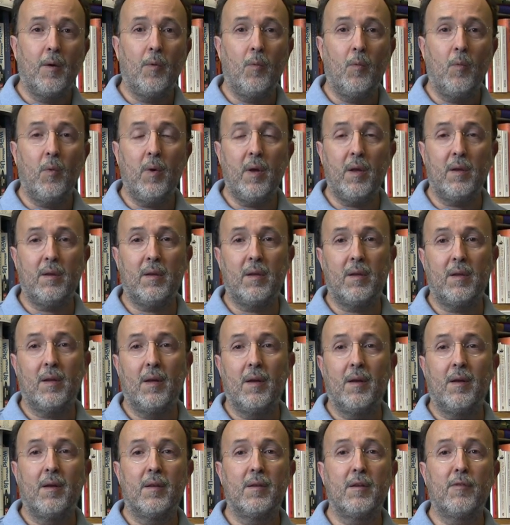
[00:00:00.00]
with
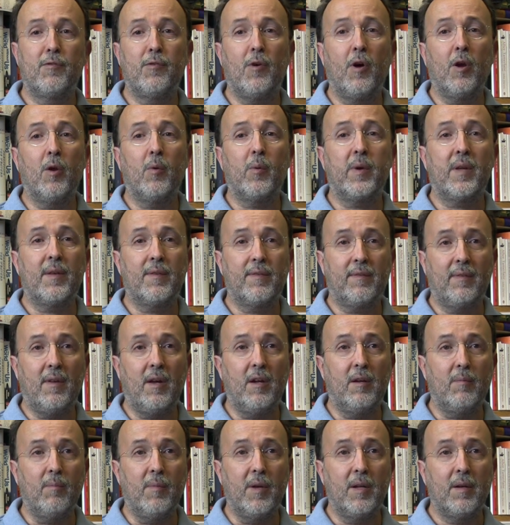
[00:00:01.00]
the following
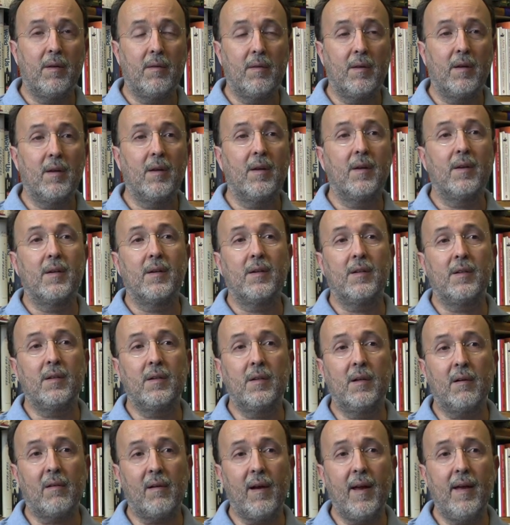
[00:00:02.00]
statement.
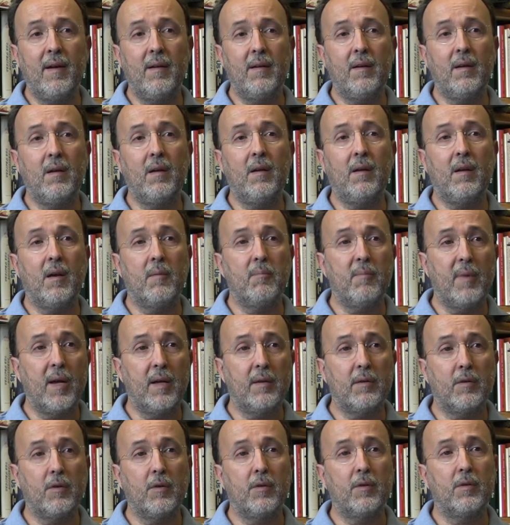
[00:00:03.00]
Granting a
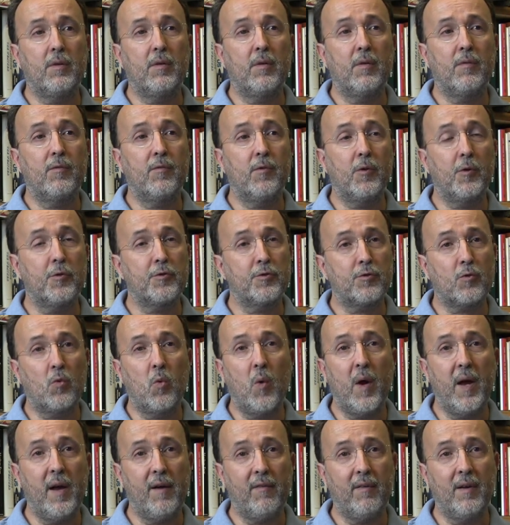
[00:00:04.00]
method for
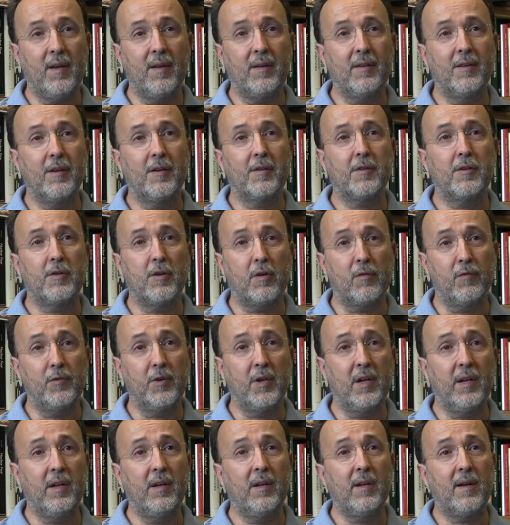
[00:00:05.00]
squaring
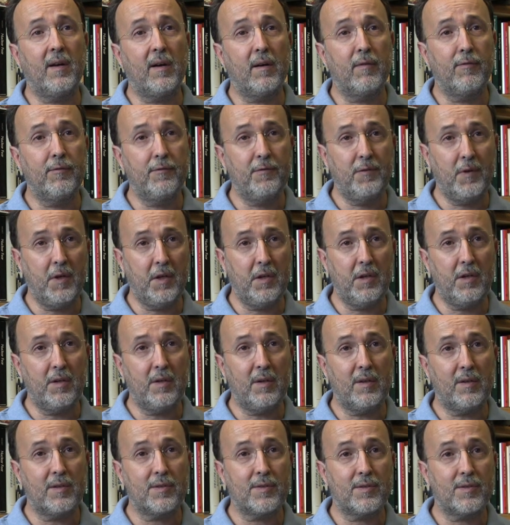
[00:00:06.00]
curvilinear
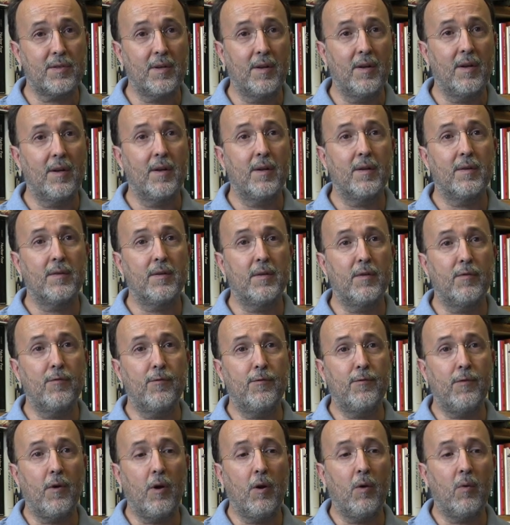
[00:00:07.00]
figures, the
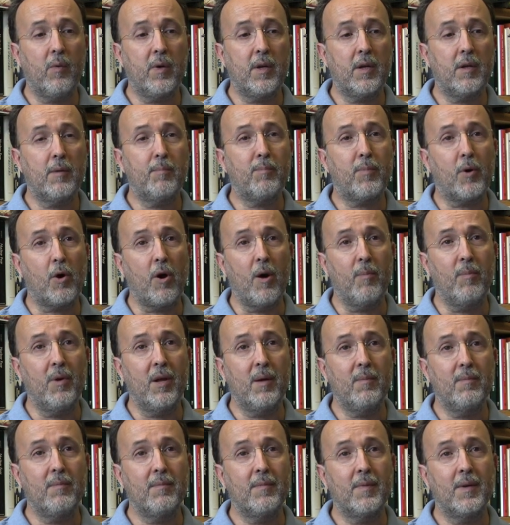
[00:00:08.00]
following
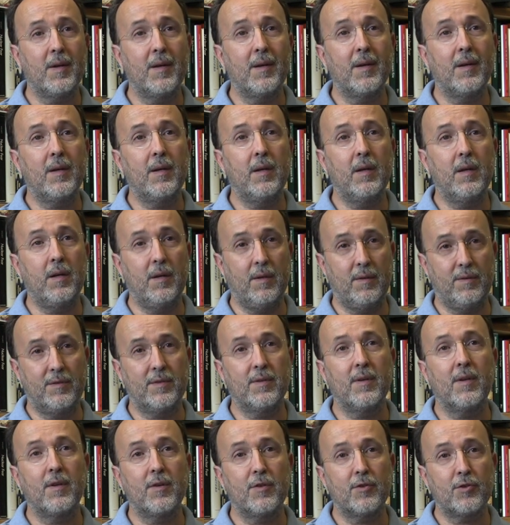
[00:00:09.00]
problem is
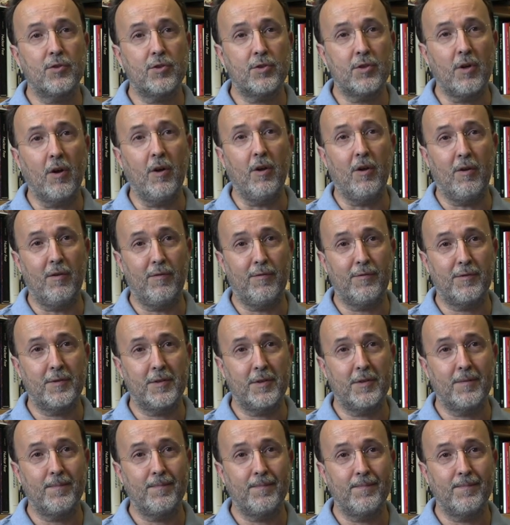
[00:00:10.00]
solved.